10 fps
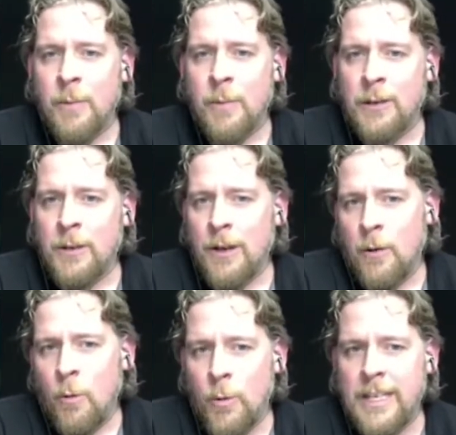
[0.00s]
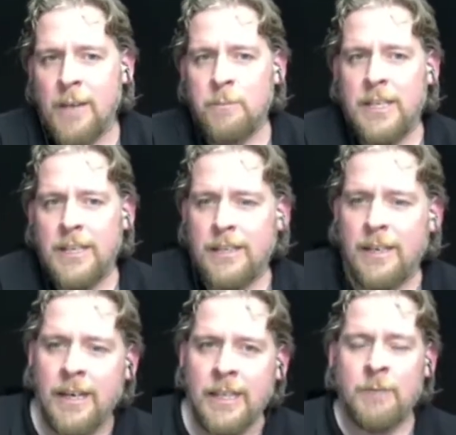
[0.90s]
but we can be
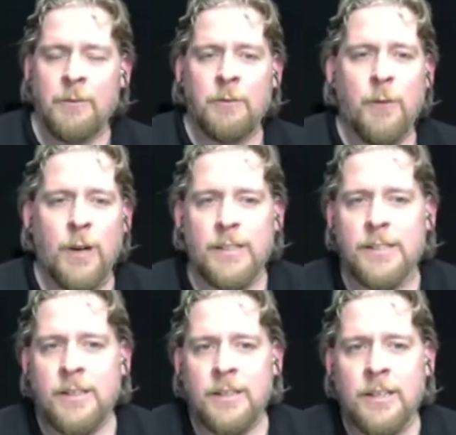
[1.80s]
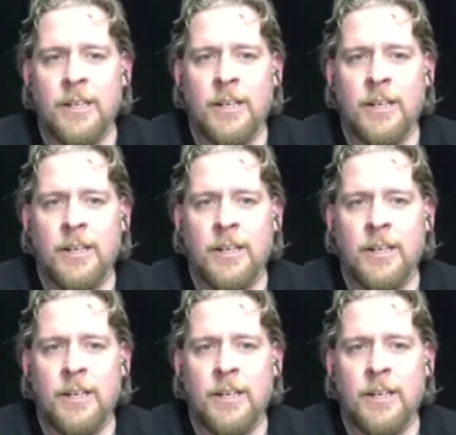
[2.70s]
even faster.